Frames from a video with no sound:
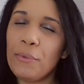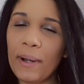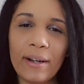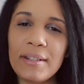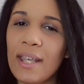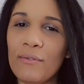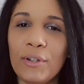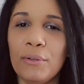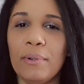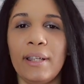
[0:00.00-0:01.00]
your parents have a
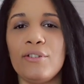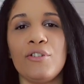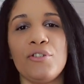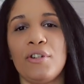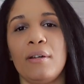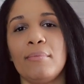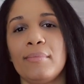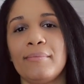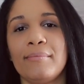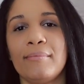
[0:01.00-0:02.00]
good relationship?
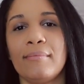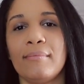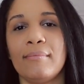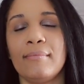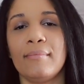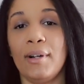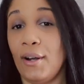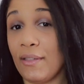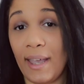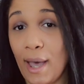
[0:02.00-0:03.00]

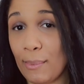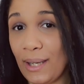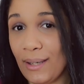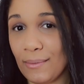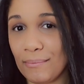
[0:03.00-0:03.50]
Are they happy?